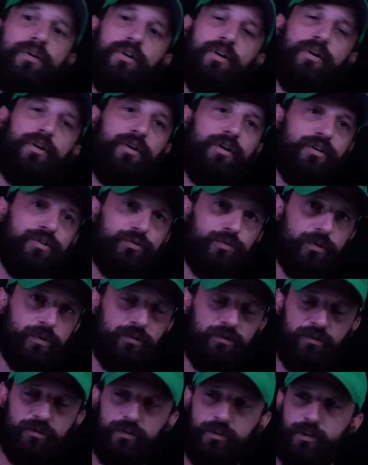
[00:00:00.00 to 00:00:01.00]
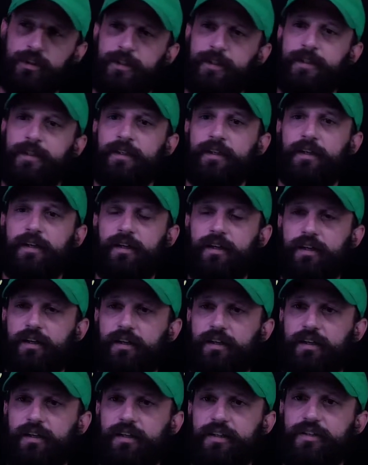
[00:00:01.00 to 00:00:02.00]
hardest ones.
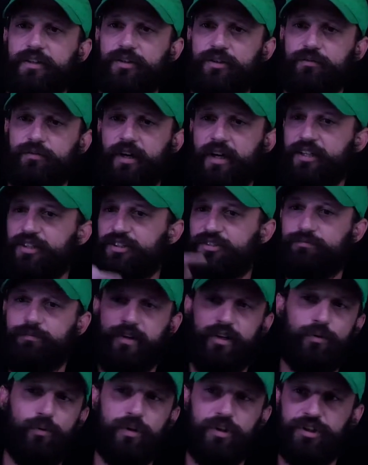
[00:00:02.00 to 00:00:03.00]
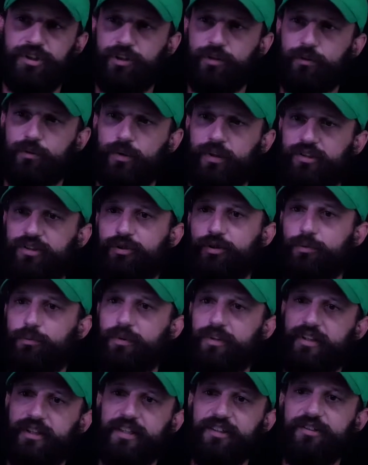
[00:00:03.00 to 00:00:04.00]
I just make one generalized soup,
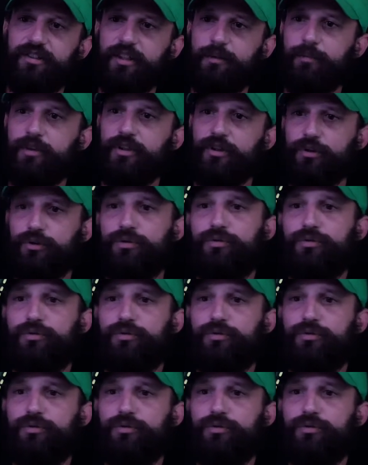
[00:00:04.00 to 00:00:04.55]
but this can be used